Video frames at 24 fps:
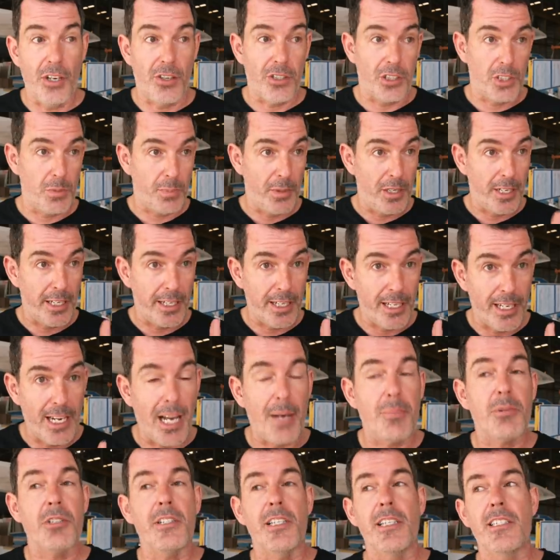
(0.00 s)
knots. But I can
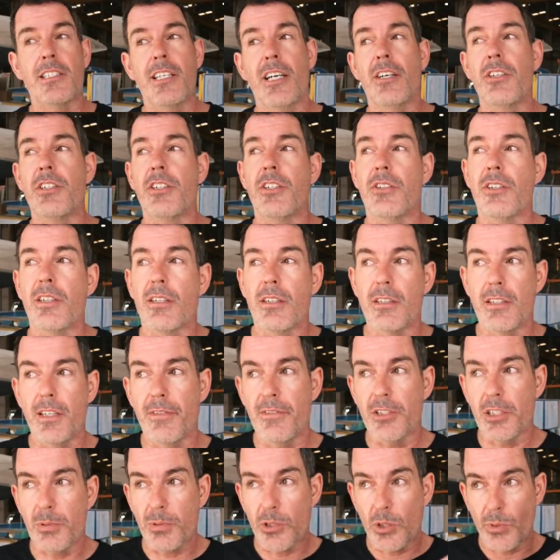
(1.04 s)
absolutely tell you that the
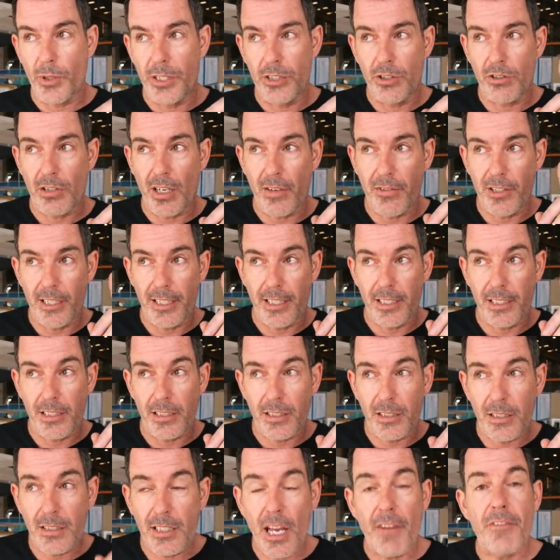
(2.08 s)
difference between traveling at
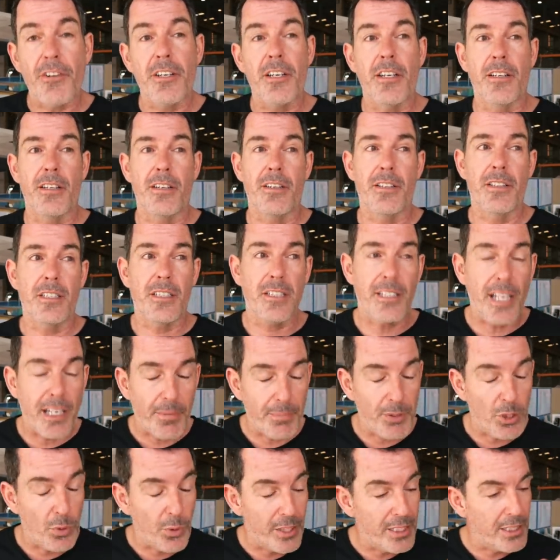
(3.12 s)

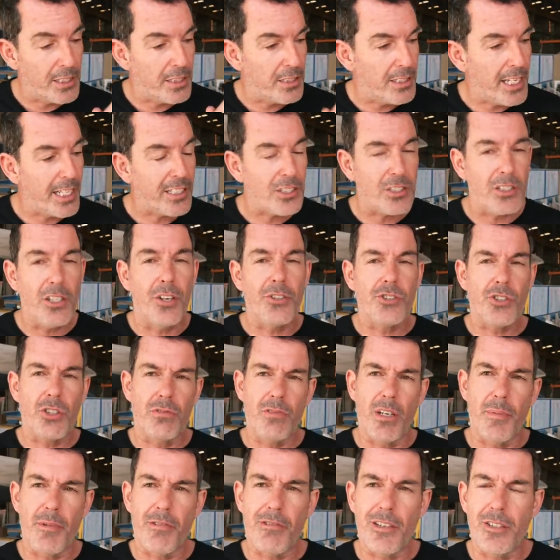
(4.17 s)
between six knots on
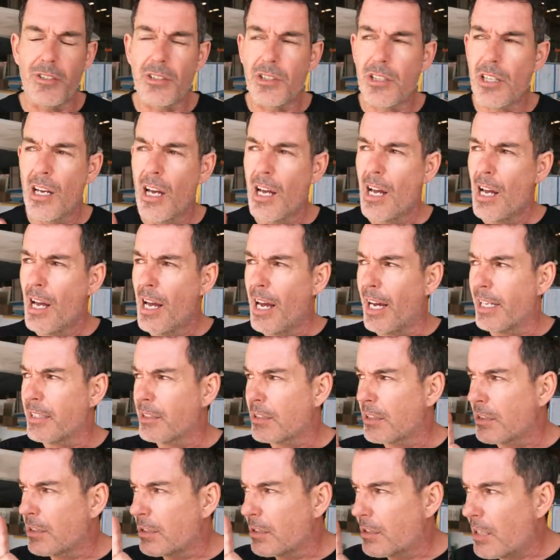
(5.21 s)
Ruby Rose
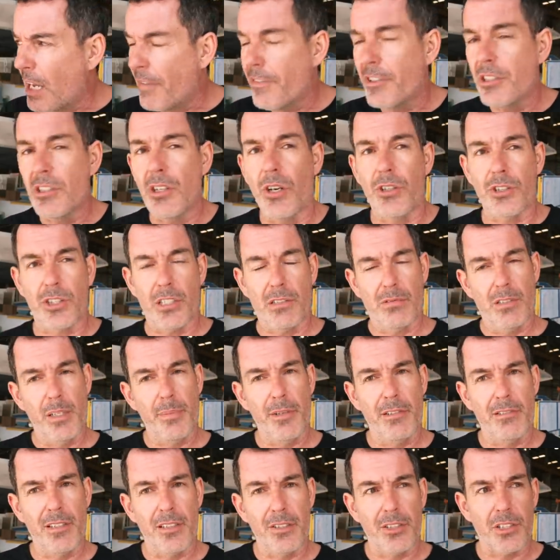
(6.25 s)
and 7 knots on
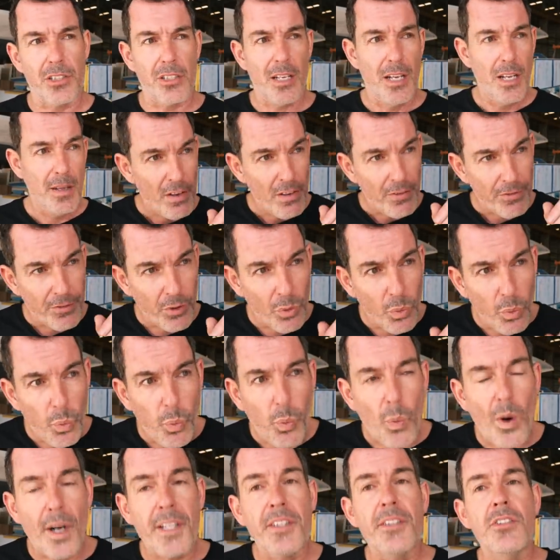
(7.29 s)
Ruby Rose, for
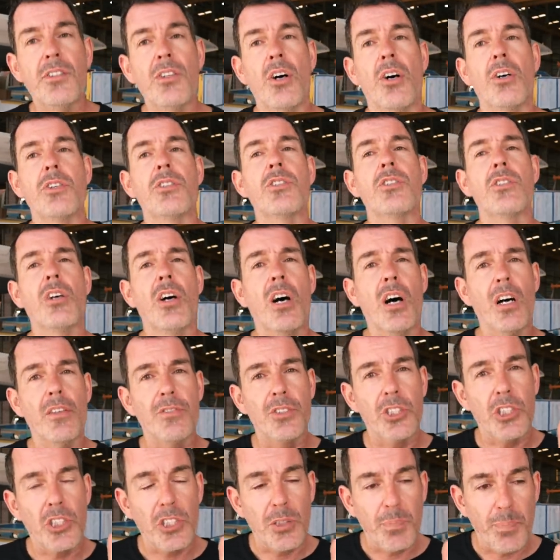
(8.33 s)
1 knot
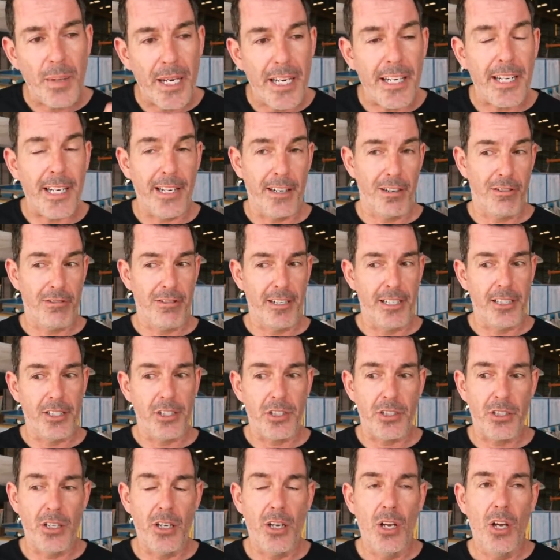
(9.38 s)
of speed
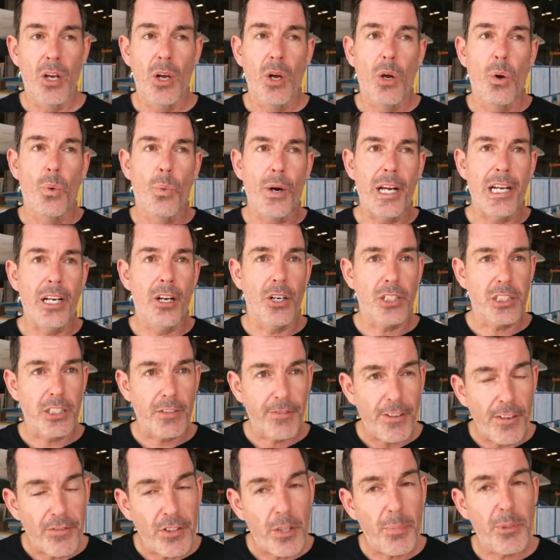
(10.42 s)
increase, we lost
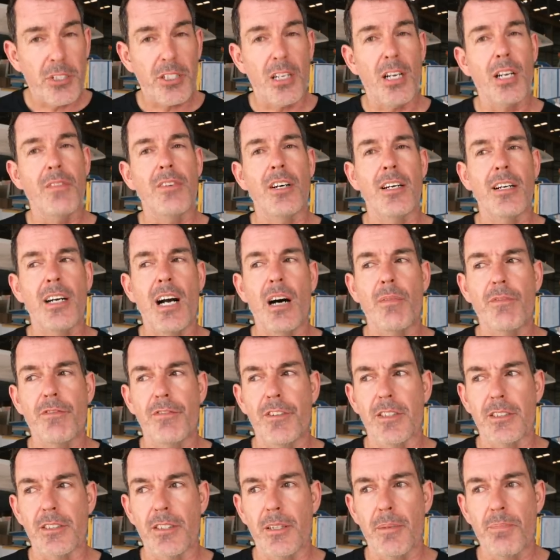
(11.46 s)
50% of our
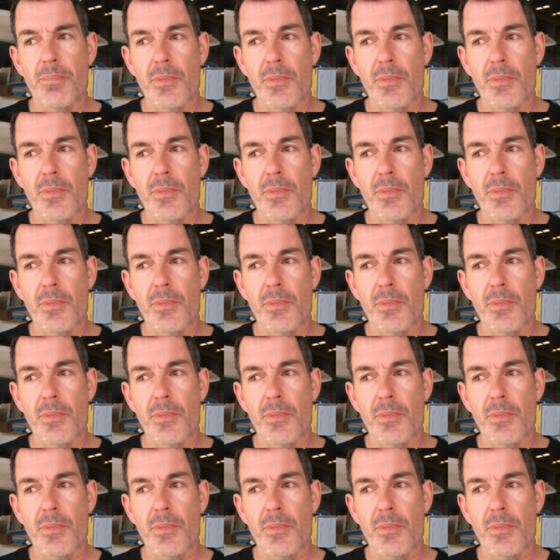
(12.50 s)
comfort.